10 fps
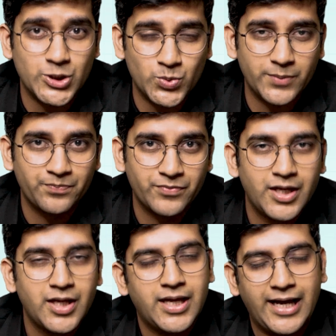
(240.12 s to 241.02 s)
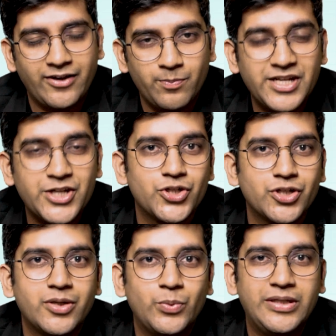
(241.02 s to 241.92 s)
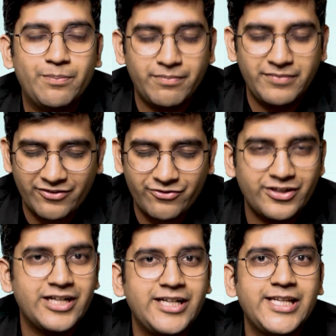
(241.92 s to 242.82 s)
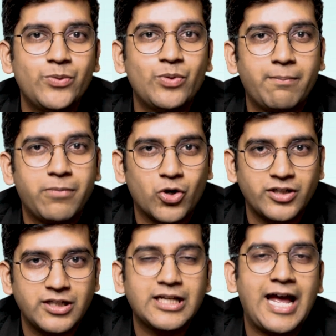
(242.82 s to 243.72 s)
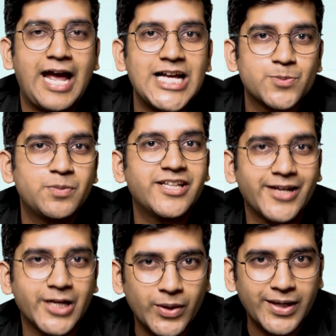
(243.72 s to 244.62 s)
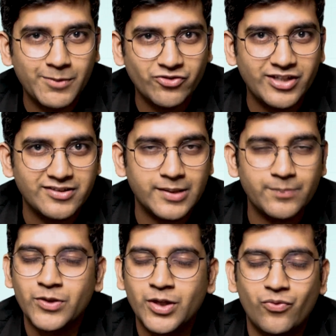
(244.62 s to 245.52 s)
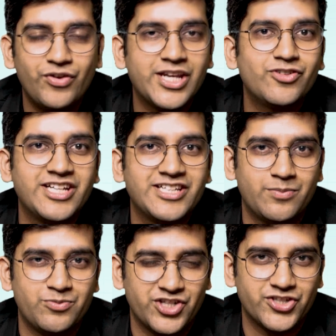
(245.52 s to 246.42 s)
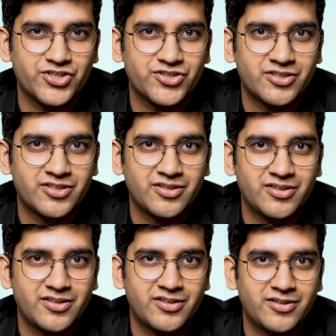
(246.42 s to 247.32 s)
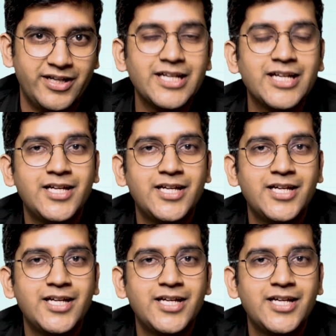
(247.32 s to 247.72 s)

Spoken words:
well. And make sure we'll definitely revamp our content as per the requirement of the exam whenever the exam changes, right?